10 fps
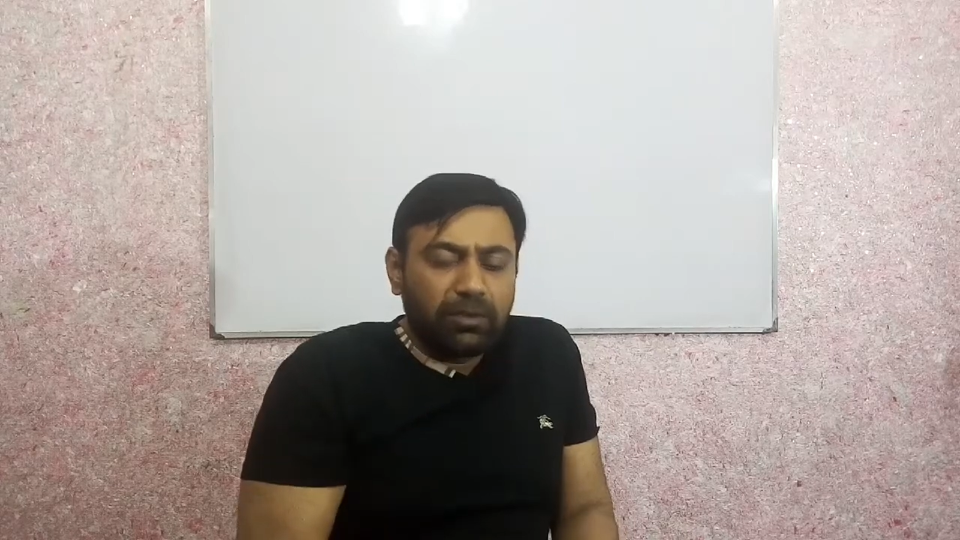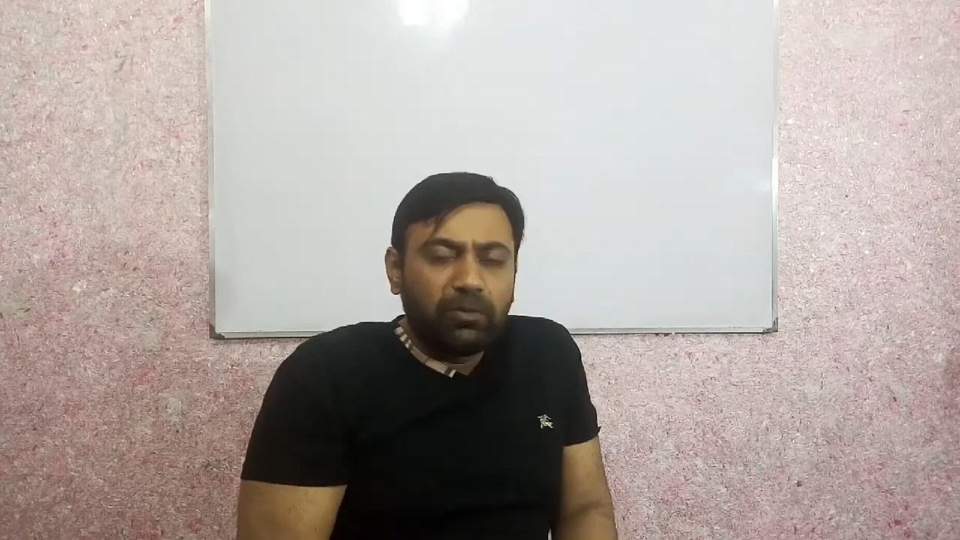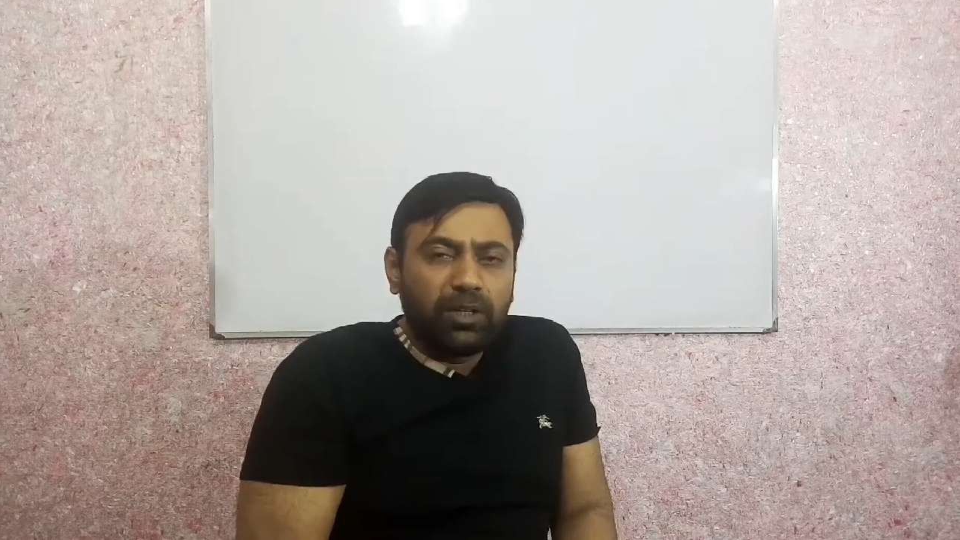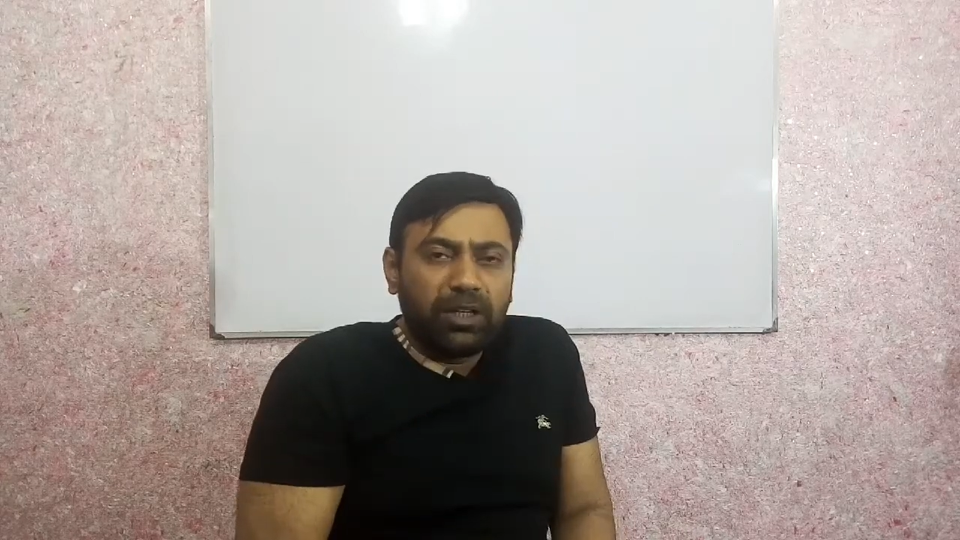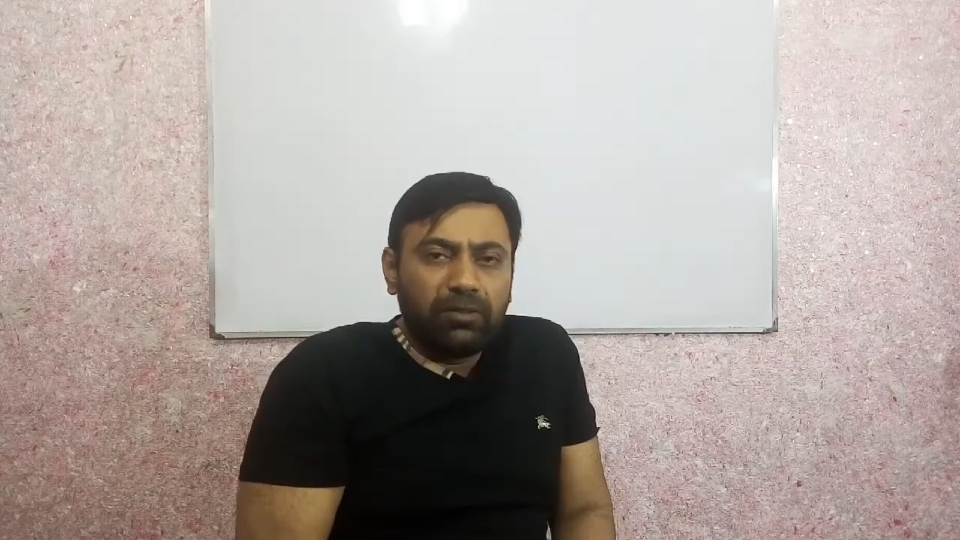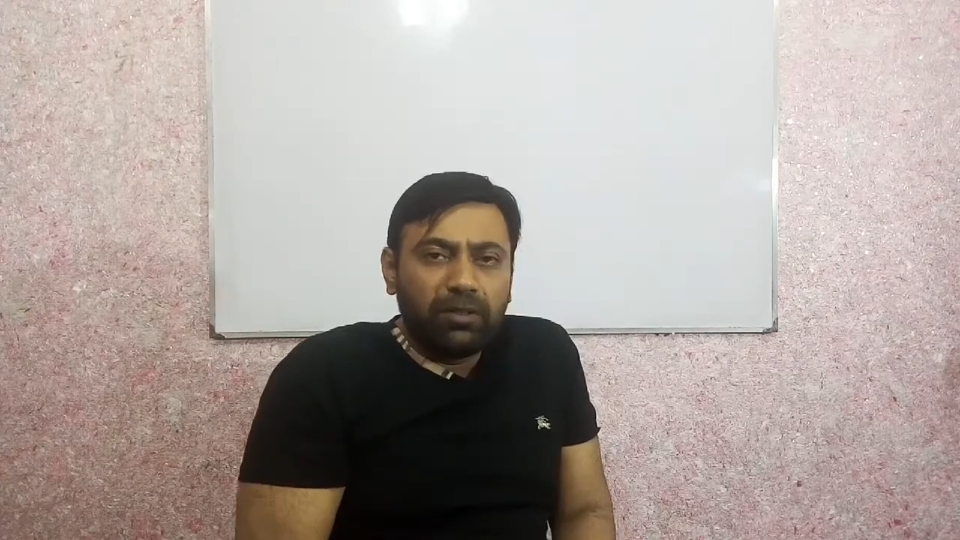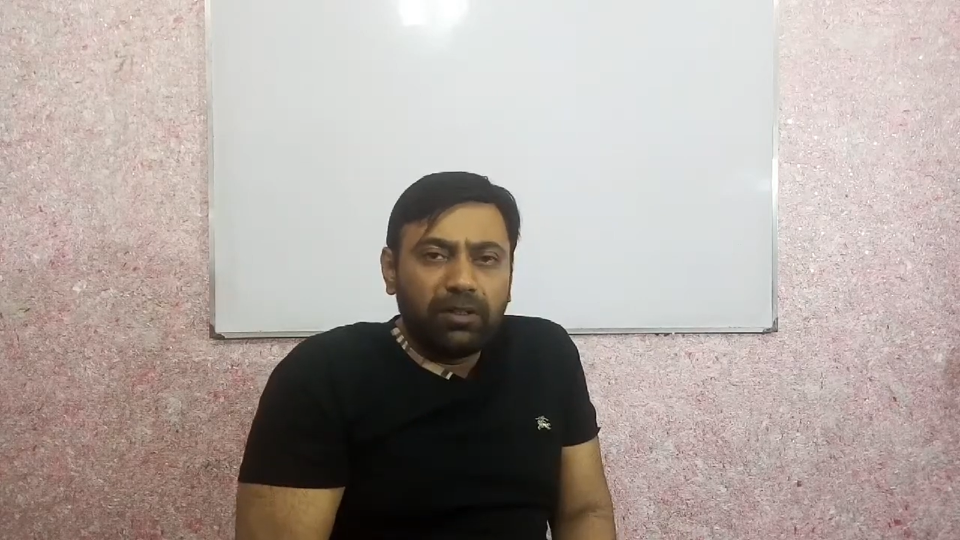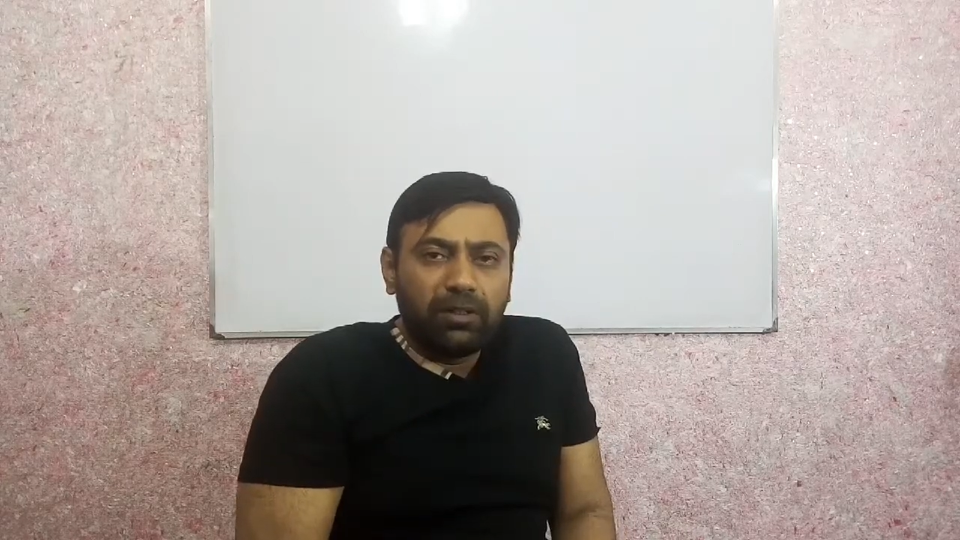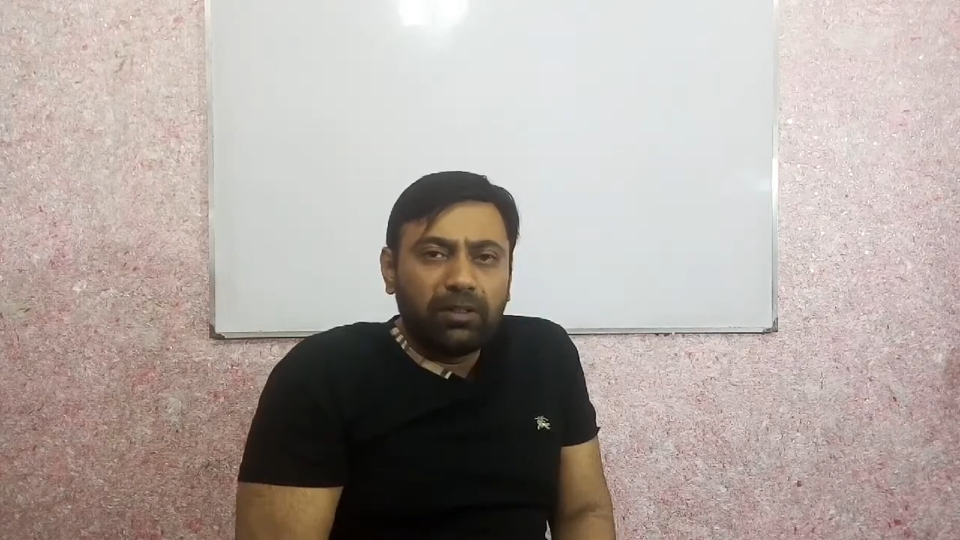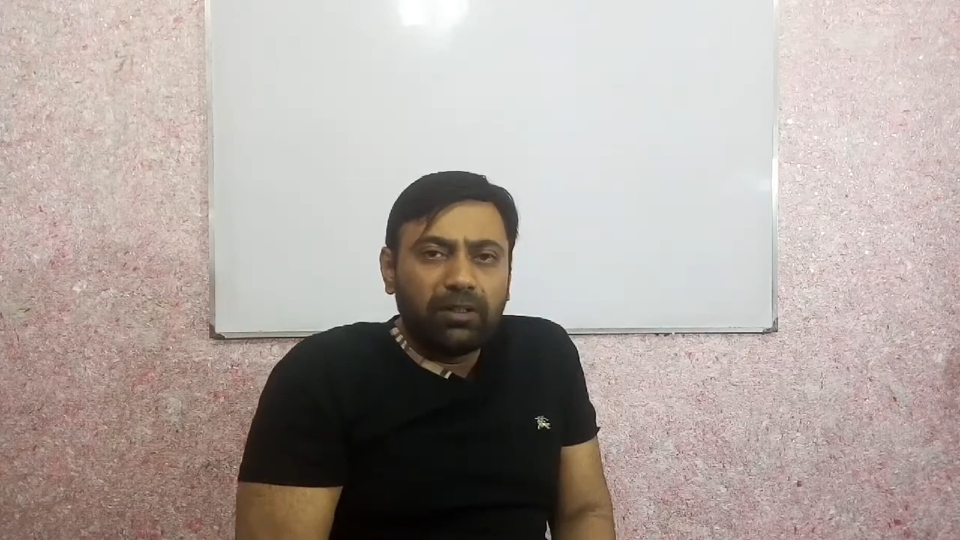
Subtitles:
whenever